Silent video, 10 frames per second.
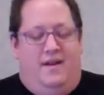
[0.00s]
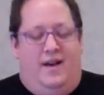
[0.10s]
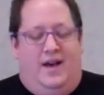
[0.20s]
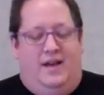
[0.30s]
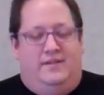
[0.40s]

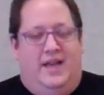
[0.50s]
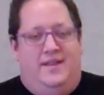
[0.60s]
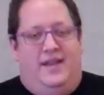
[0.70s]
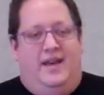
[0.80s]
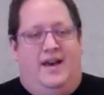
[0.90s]
led
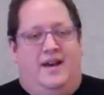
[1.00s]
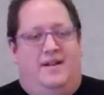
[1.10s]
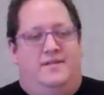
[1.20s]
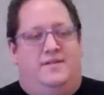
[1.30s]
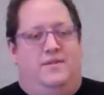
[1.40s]

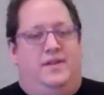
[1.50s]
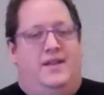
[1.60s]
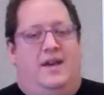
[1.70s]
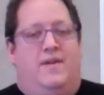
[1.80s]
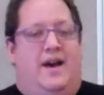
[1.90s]
the Series
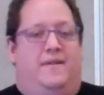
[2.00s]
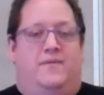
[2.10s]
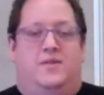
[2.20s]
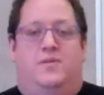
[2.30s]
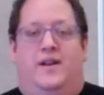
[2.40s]
A round
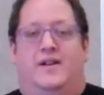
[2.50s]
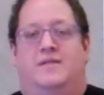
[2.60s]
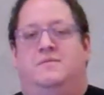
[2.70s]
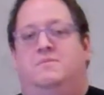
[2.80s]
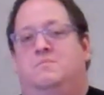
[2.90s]
for
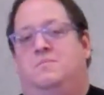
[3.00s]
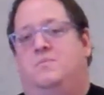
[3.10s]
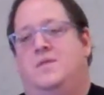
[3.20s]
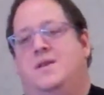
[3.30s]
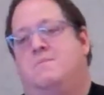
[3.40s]
Twitter.
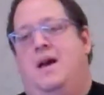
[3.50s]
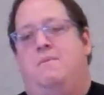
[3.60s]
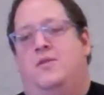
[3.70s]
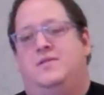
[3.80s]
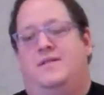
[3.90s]
My
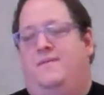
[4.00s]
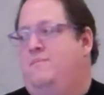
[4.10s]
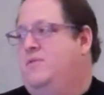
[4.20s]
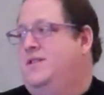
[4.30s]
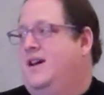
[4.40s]
most
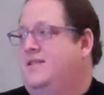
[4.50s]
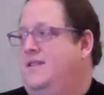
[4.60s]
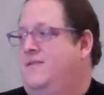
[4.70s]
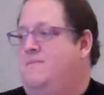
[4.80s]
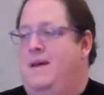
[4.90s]

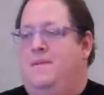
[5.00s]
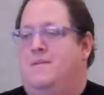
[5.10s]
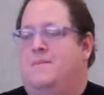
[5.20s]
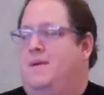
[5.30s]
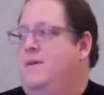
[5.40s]
productive, maybe
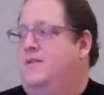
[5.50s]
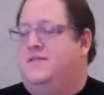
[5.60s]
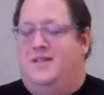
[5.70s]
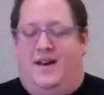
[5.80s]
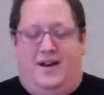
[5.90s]
my most